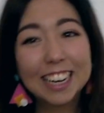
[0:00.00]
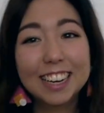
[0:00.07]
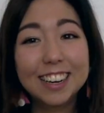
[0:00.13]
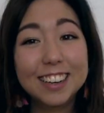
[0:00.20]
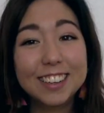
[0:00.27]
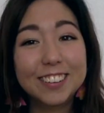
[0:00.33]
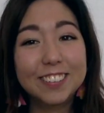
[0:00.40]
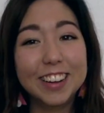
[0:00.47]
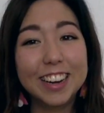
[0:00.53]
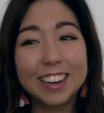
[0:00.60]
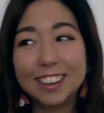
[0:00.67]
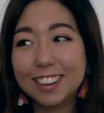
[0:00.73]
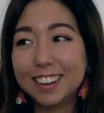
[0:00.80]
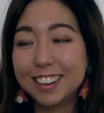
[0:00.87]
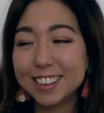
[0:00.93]
Oh my
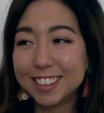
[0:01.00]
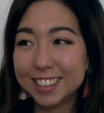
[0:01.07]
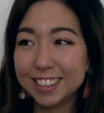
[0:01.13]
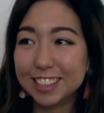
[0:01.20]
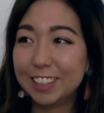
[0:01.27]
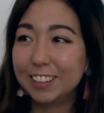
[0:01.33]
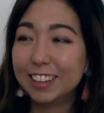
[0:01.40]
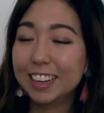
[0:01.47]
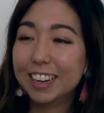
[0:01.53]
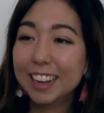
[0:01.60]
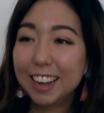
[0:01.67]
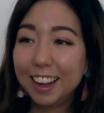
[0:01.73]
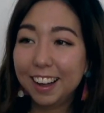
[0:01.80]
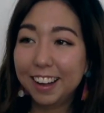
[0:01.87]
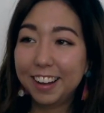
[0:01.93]
gosh, you know,
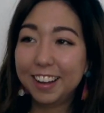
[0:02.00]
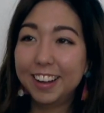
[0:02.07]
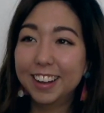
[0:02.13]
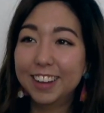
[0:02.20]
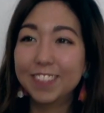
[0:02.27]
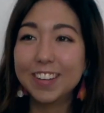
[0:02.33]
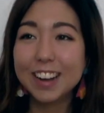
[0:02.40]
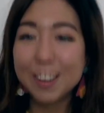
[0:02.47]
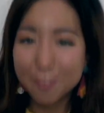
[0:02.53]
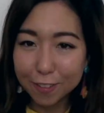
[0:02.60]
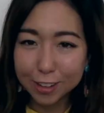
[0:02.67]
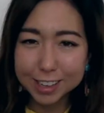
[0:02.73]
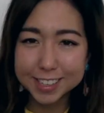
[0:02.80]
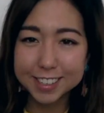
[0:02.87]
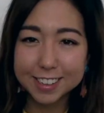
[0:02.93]
when I
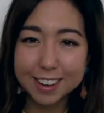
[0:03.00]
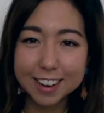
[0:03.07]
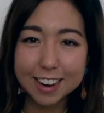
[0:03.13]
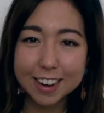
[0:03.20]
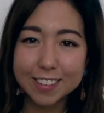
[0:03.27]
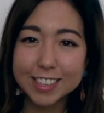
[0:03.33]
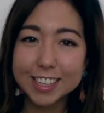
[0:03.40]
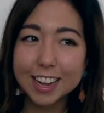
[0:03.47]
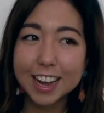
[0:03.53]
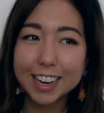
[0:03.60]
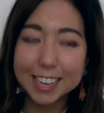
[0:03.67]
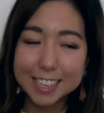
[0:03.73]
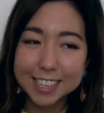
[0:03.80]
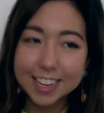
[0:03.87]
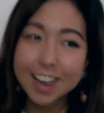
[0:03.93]
first saw it, I was like,
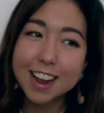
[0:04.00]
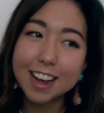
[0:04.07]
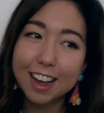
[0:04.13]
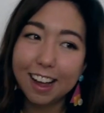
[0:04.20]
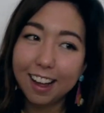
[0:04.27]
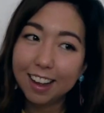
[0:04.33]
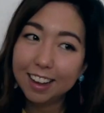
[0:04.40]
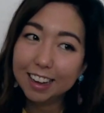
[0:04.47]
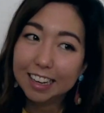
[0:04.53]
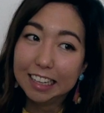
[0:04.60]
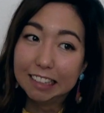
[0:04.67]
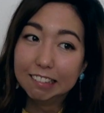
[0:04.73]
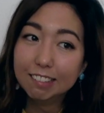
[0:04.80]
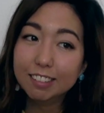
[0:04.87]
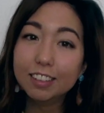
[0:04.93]
is that a...
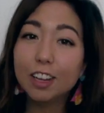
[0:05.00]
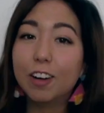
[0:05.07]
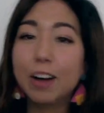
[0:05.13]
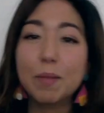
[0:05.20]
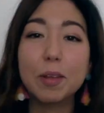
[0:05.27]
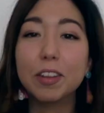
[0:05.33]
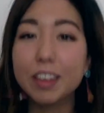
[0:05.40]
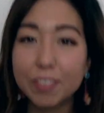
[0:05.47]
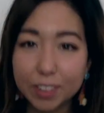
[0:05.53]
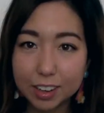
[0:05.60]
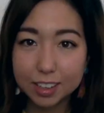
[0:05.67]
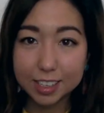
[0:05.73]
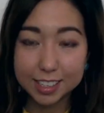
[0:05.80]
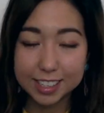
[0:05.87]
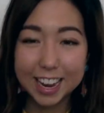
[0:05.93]
No, I'm not even
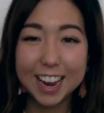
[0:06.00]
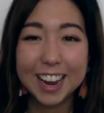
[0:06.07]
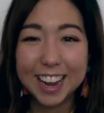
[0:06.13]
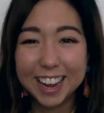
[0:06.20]
gonna say.